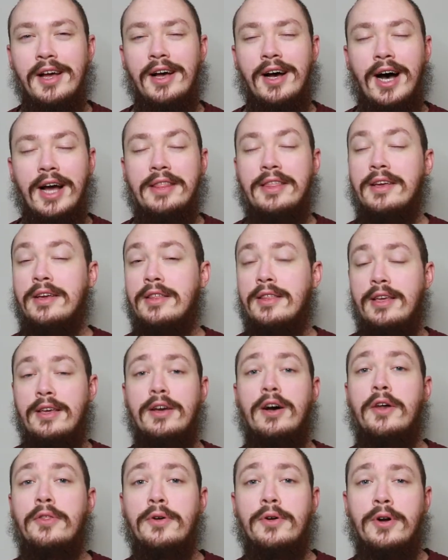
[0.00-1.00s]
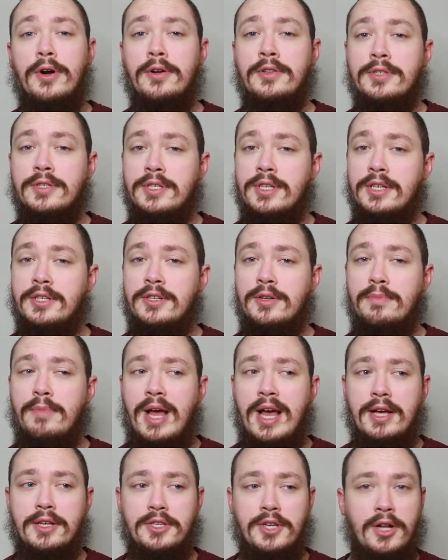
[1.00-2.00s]
I think the Other Earth system
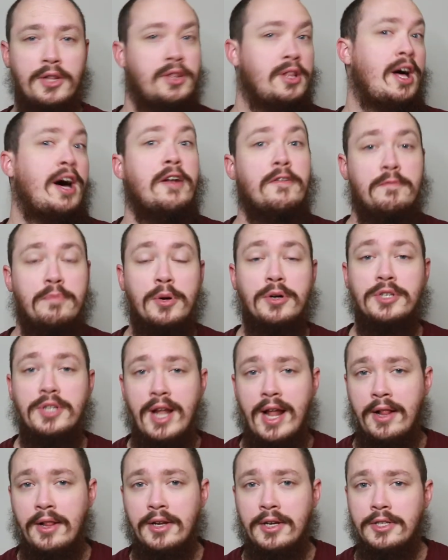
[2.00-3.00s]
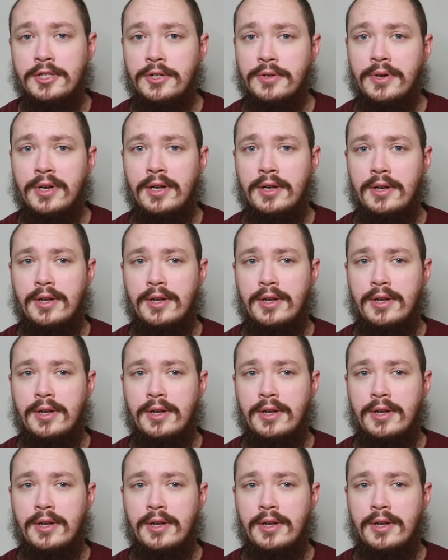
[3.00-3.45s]
has a lot of personality to it,